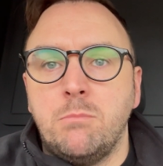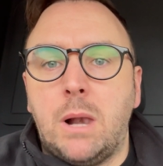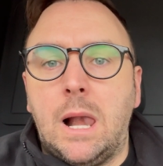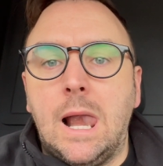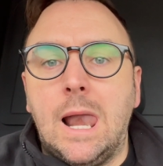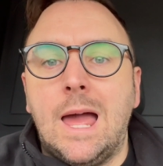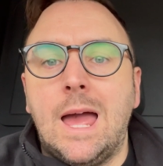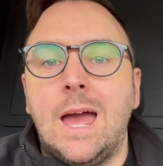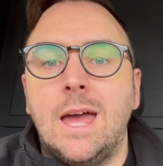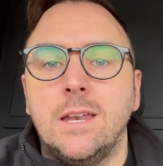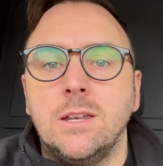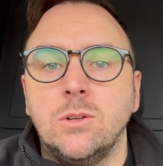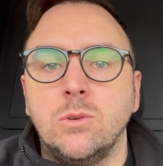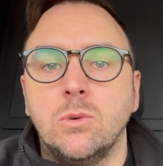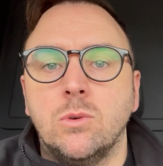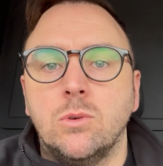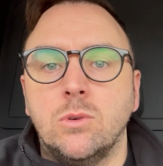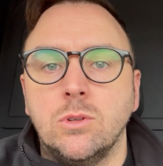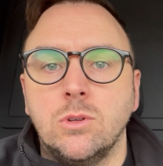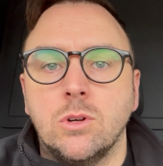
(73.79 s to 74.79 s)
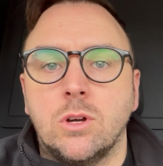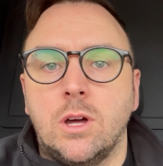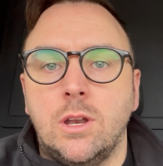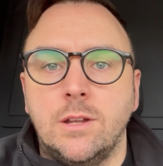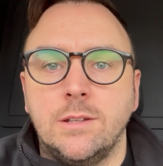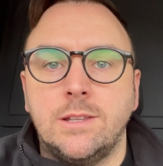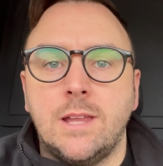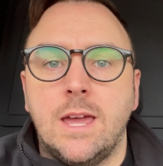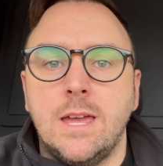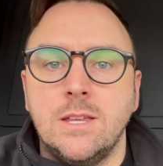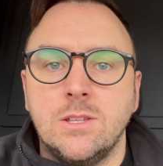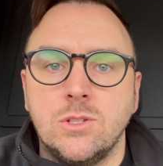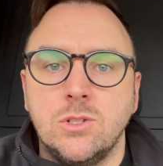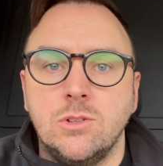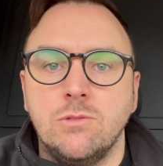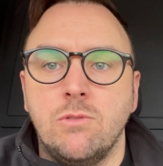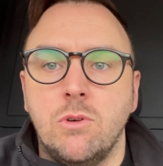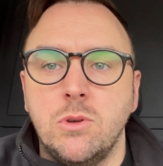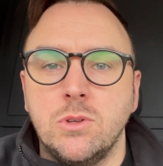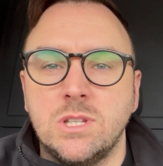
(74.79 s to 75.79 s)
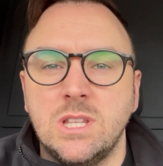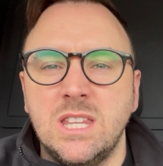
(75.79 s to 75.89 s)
plan your kind of days and your routes.